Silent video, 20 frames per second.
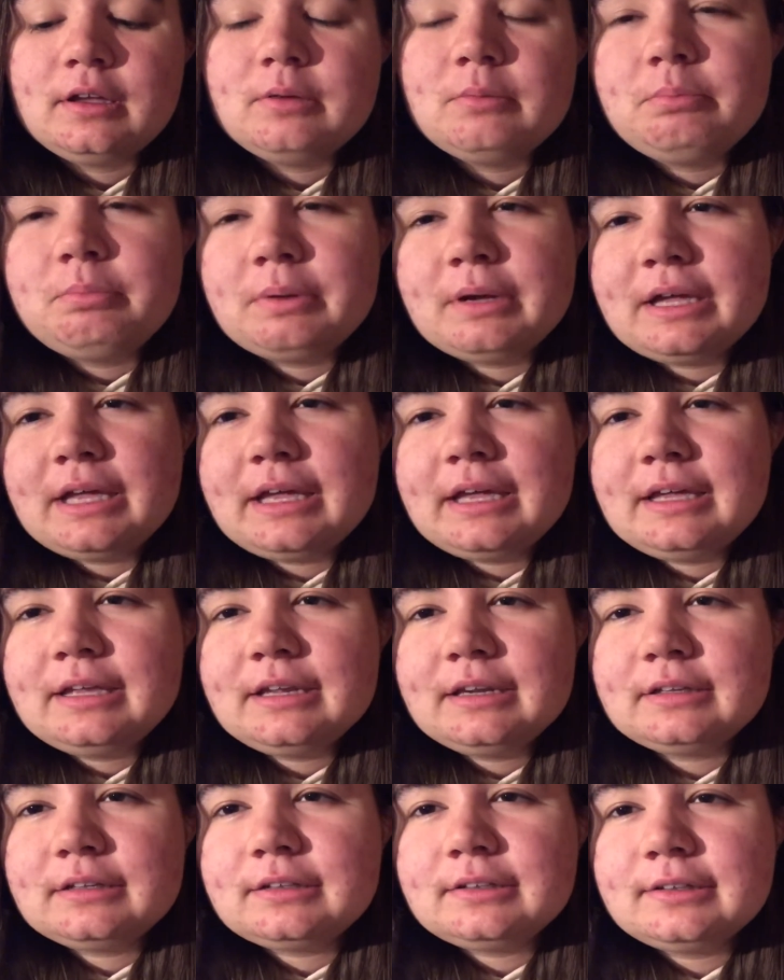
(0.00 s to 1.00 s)
But
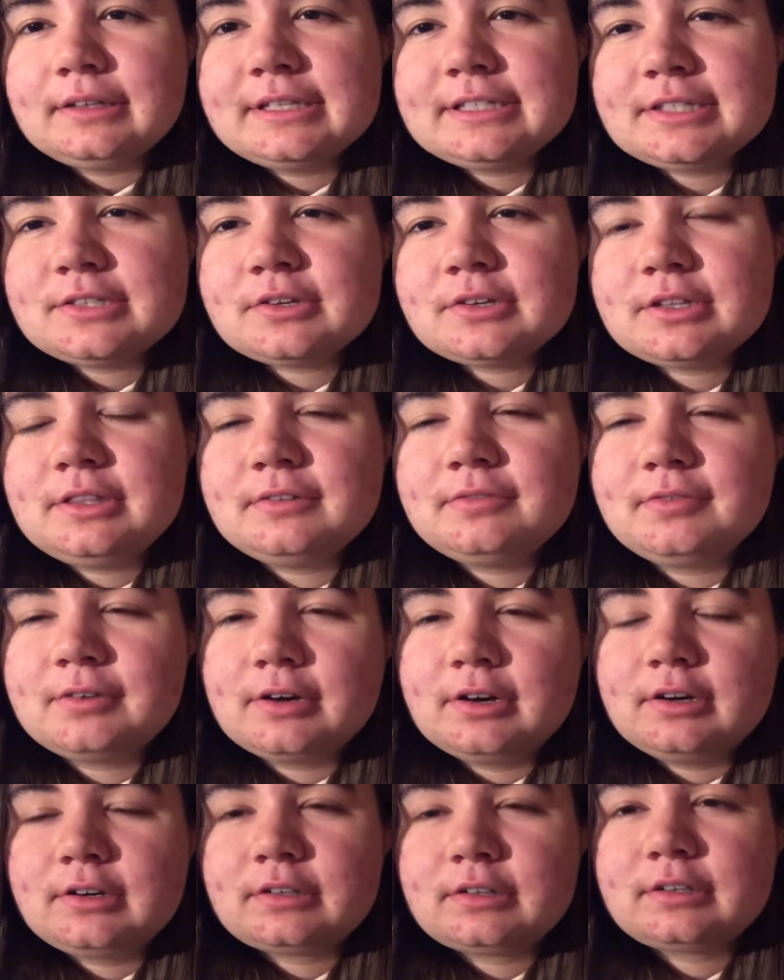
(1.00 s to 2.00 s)
let's look at the
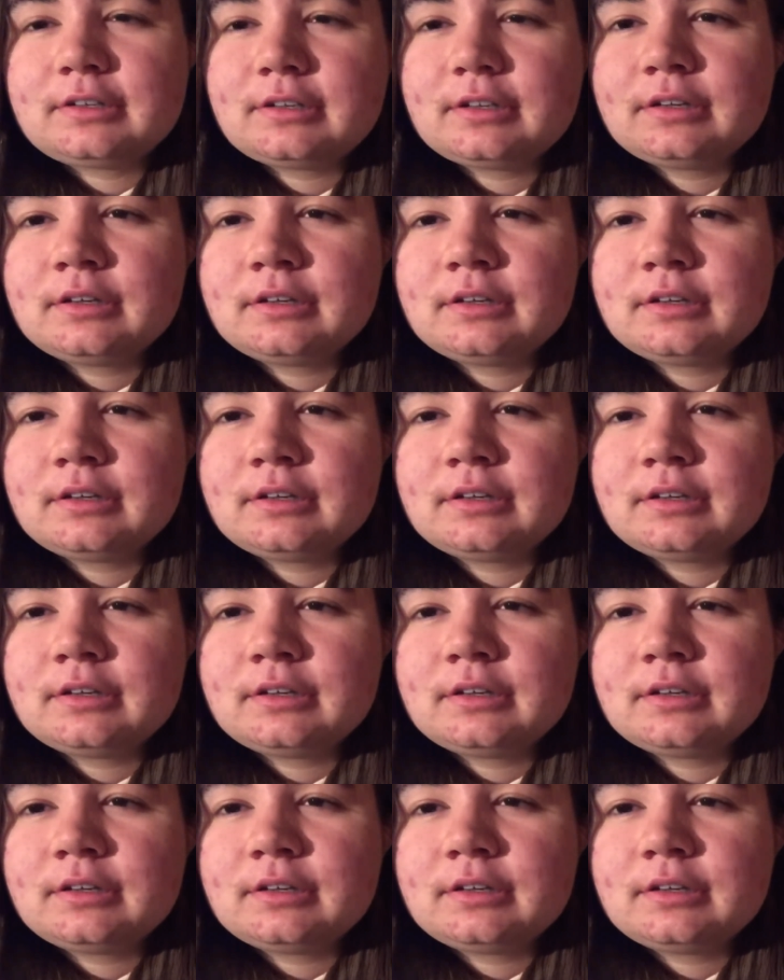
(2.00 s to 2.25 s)
verse.